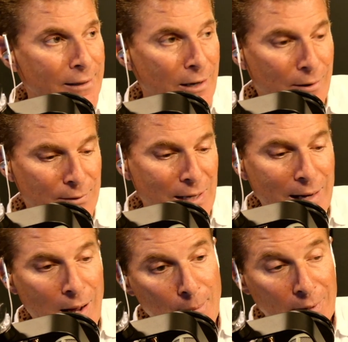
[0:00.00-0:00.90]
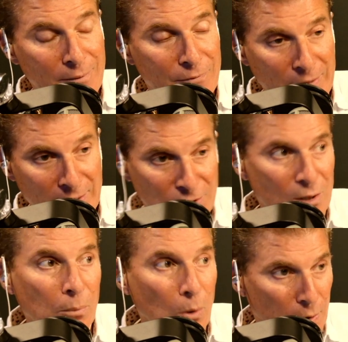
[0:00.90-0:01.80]
as saying, I'm going to fix the
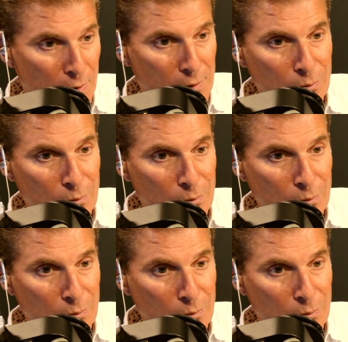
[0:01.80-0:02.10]
border.